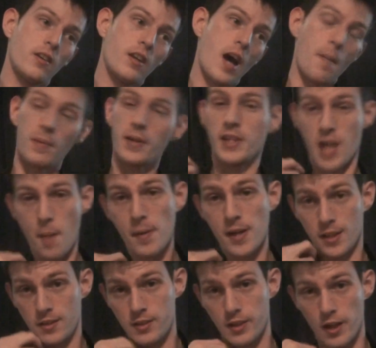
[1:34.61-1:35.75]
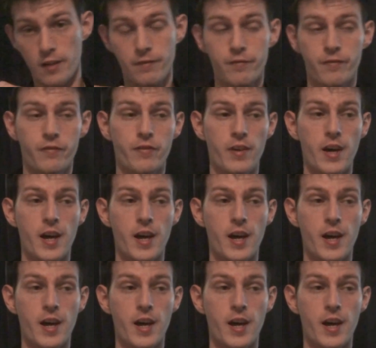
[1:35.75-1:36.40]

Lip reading: up and coming stuff,